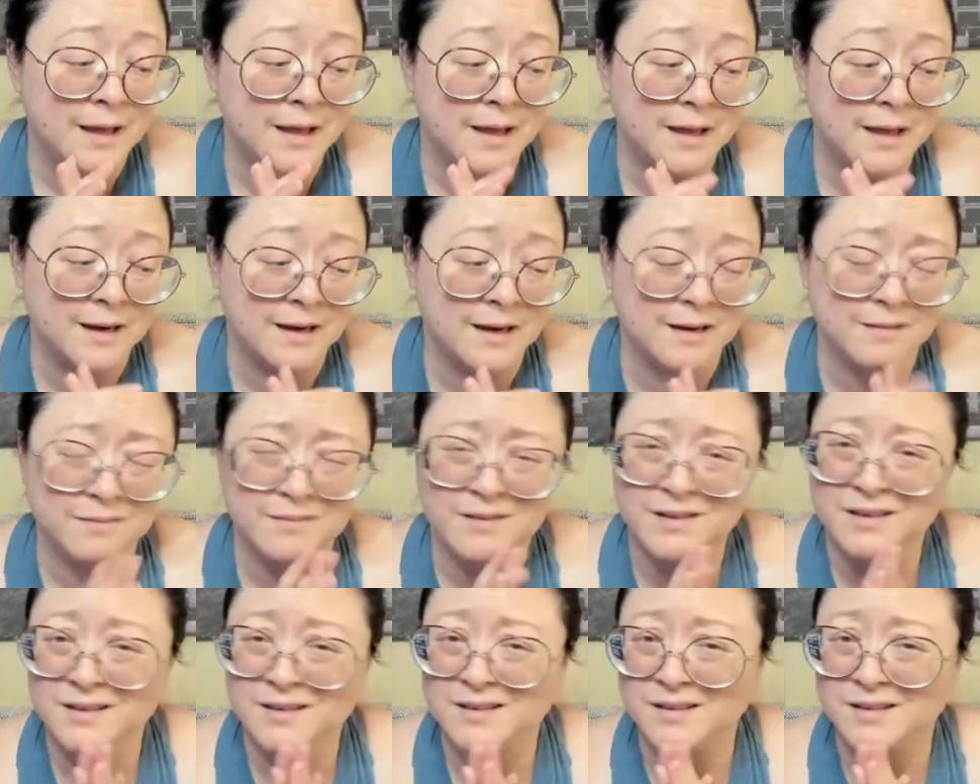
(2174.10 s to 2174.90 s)
I'm
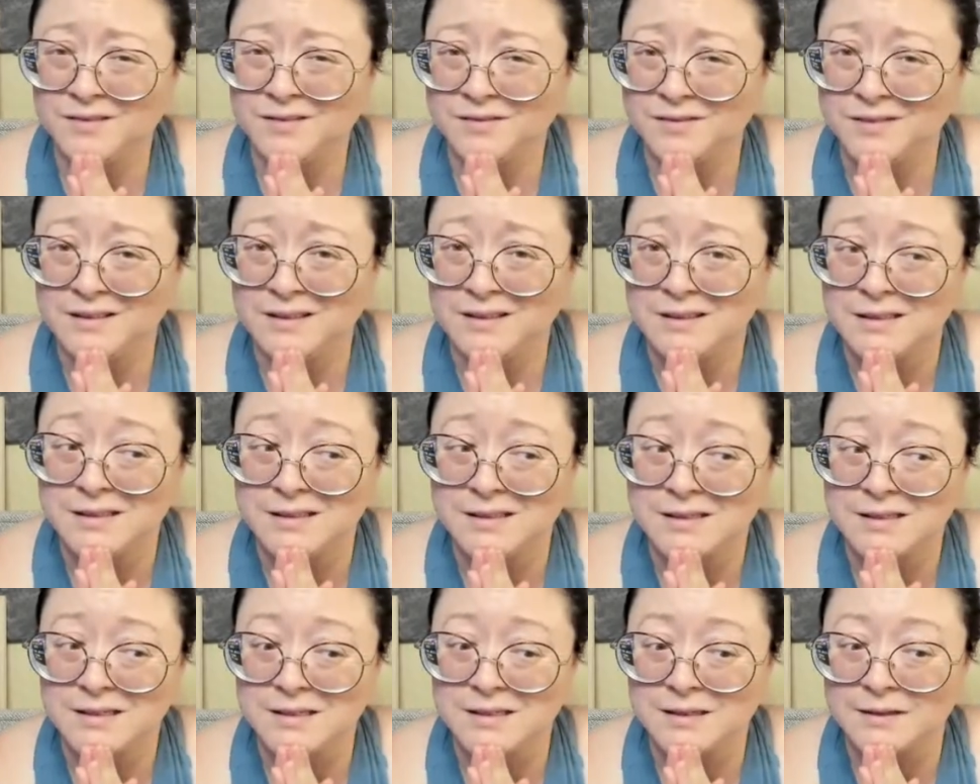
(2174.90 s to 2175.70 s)
gonna go finish
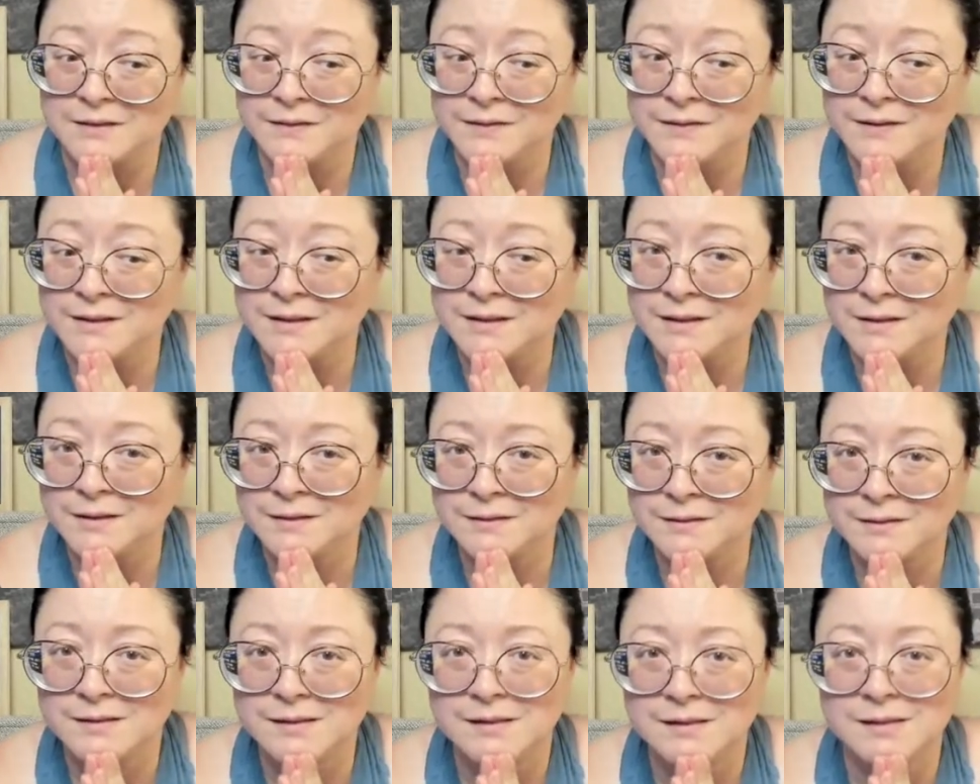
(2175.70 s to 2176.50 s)
this
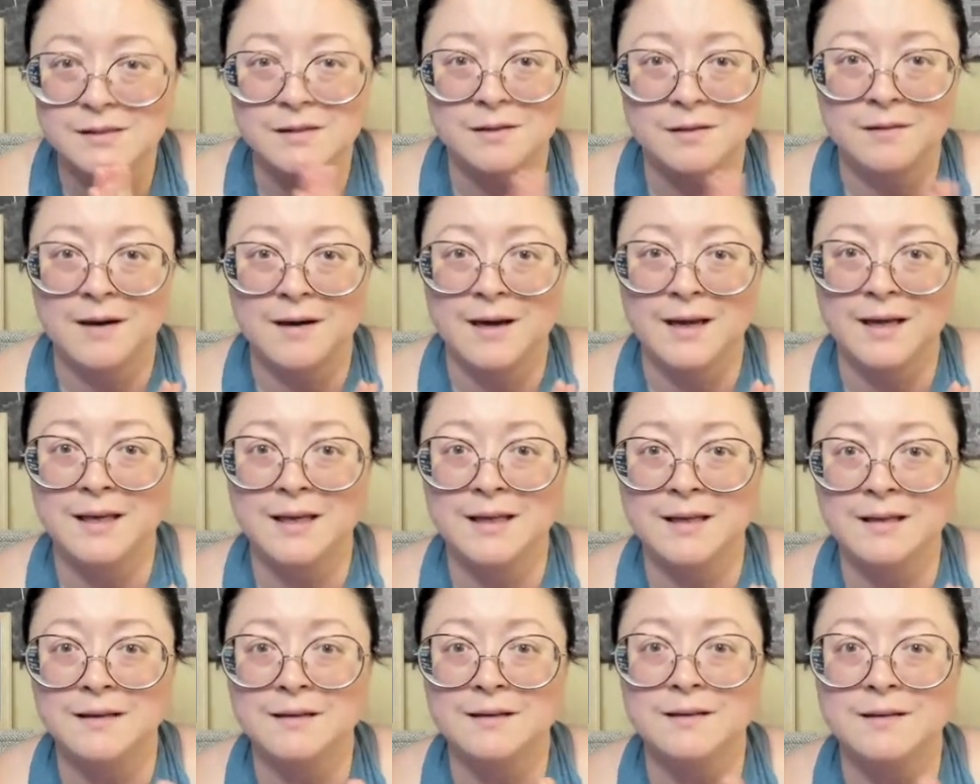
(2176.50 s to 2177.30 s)
Calvados so I
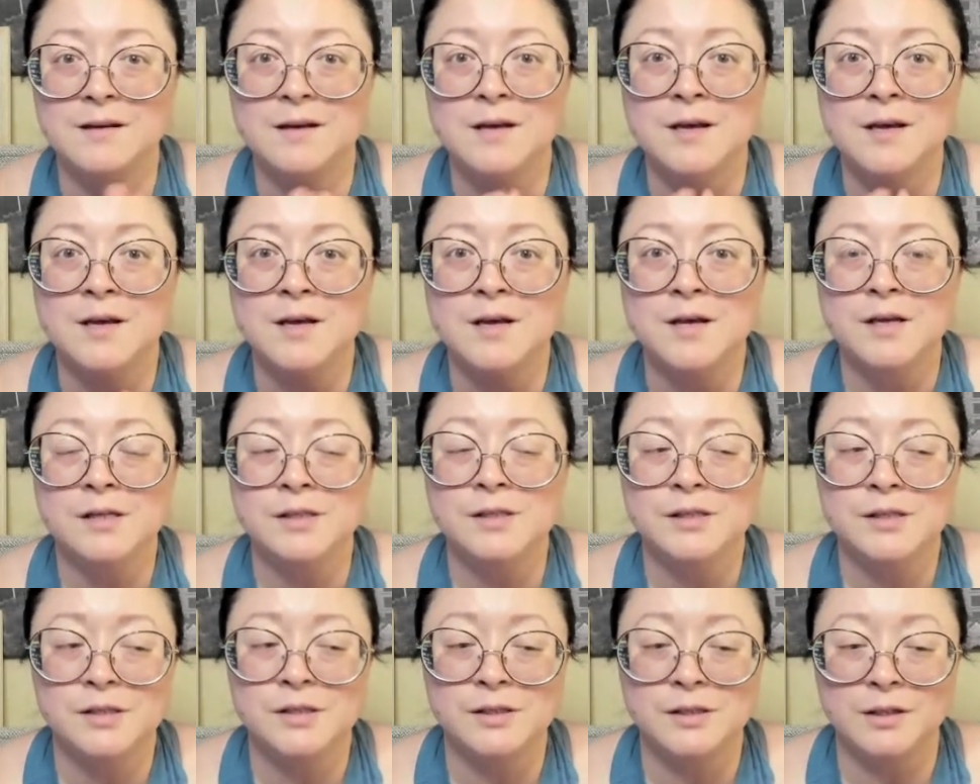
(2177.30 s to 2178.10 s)
can
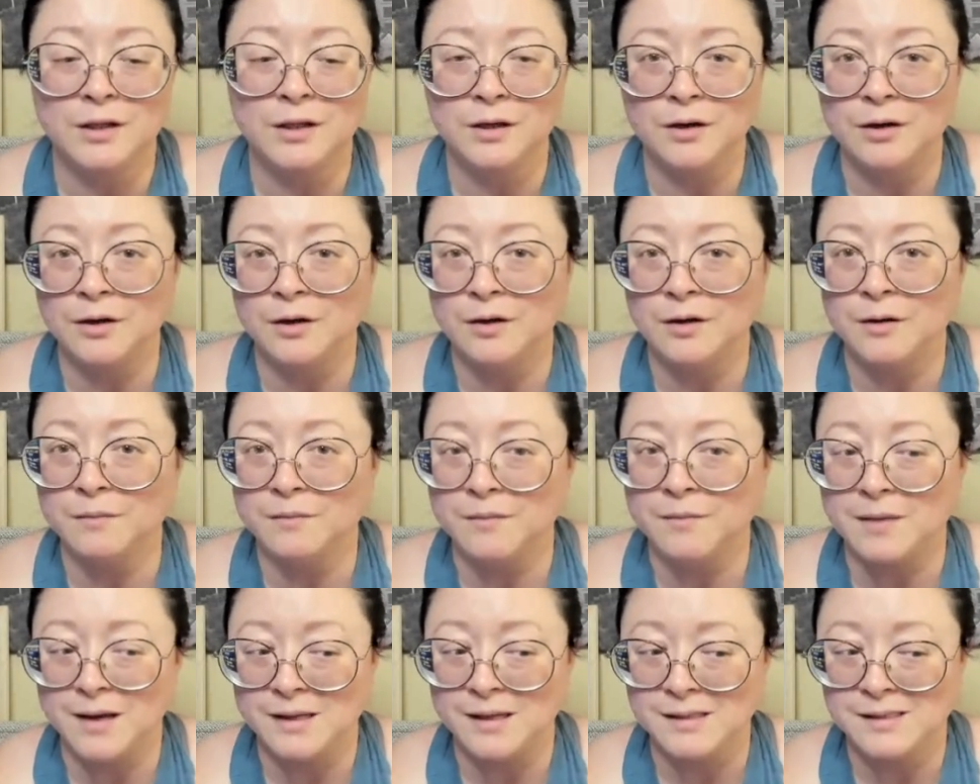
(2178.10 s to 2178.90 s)
slur
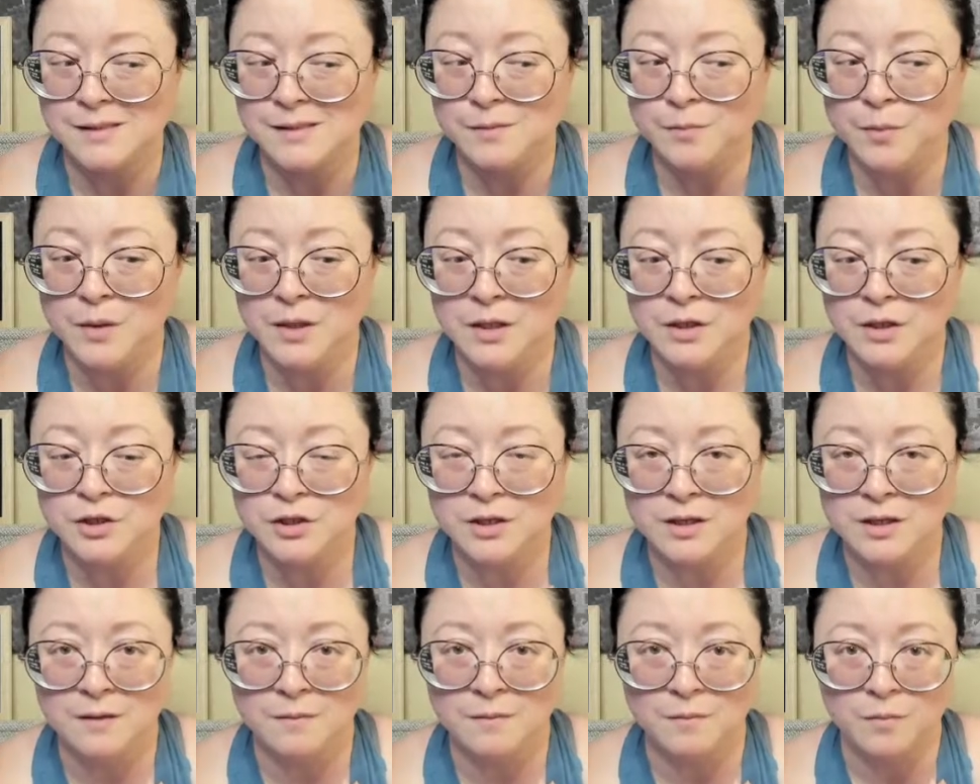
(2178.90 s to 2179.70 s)
my speech
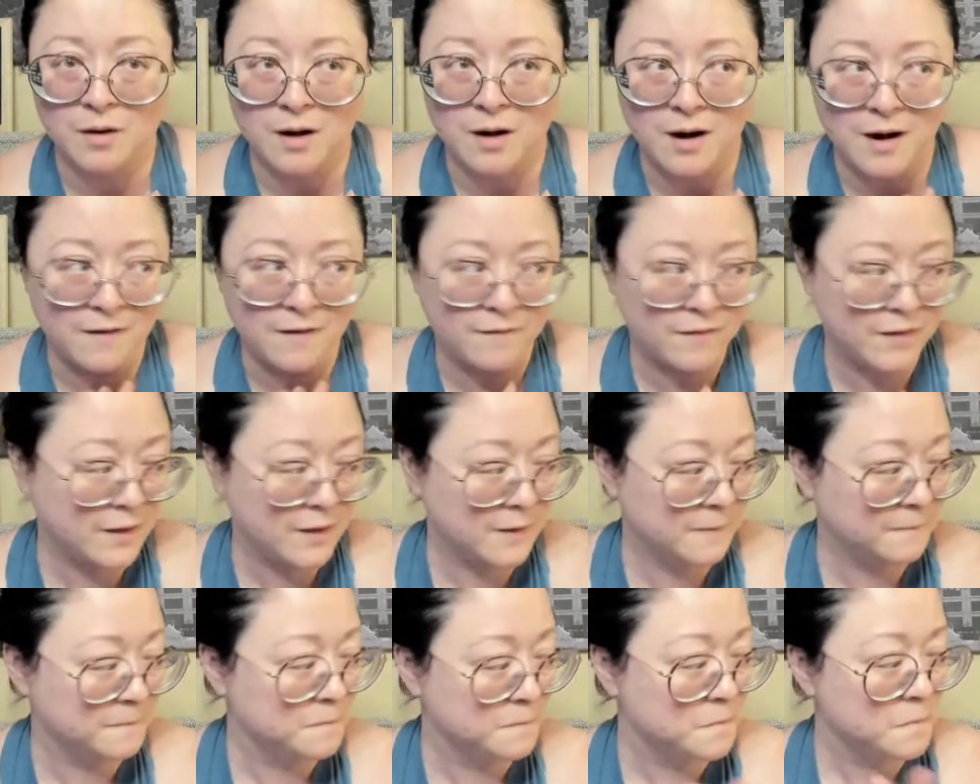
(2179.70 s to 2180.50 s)
in
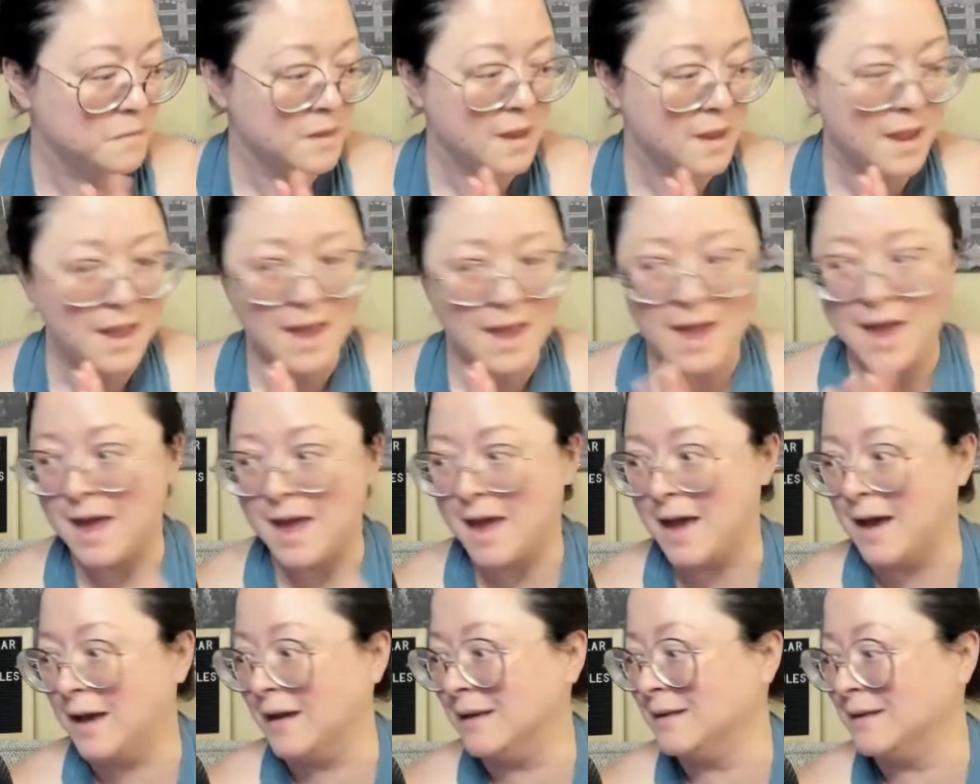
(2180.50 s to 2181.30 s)
private.
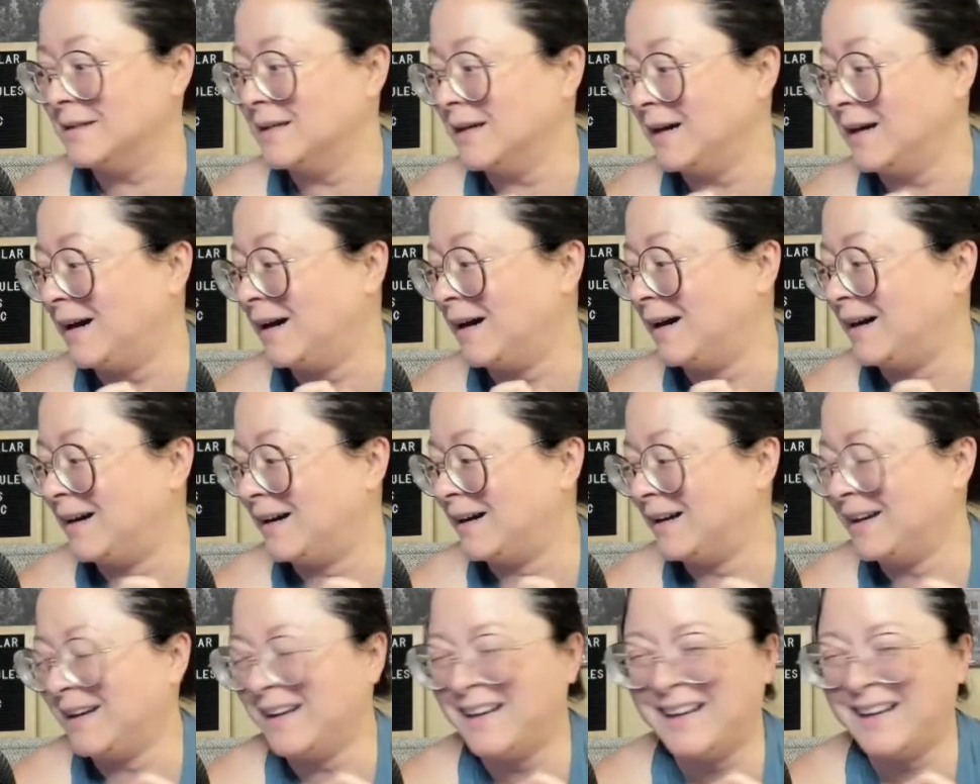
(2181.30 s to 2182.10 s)
And
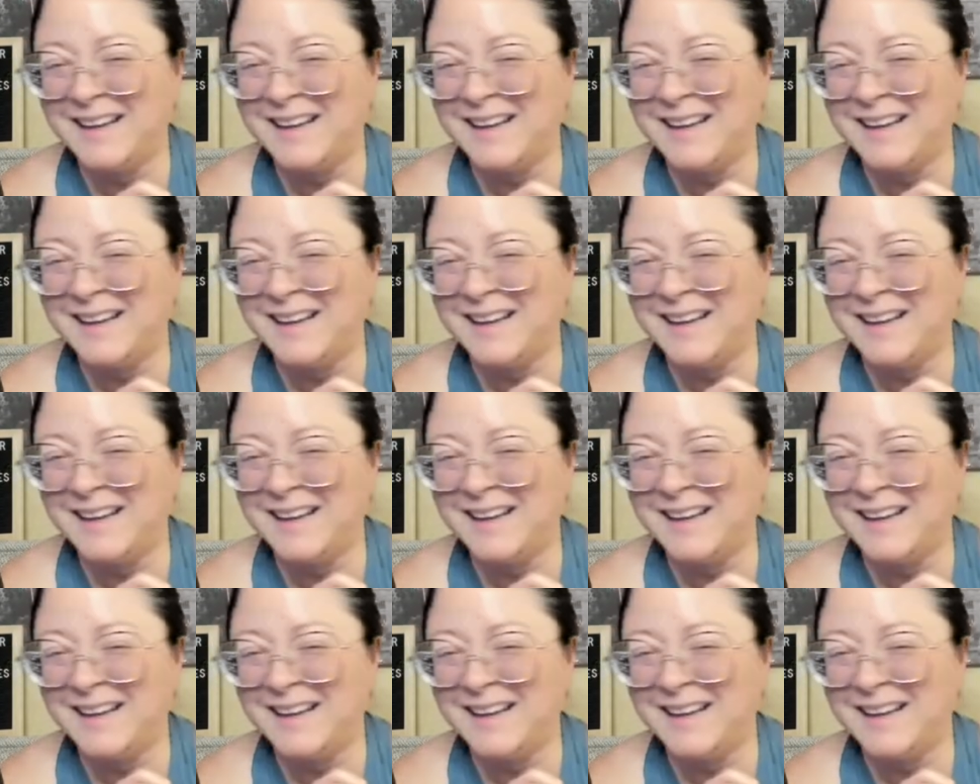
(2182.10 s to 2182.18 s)
I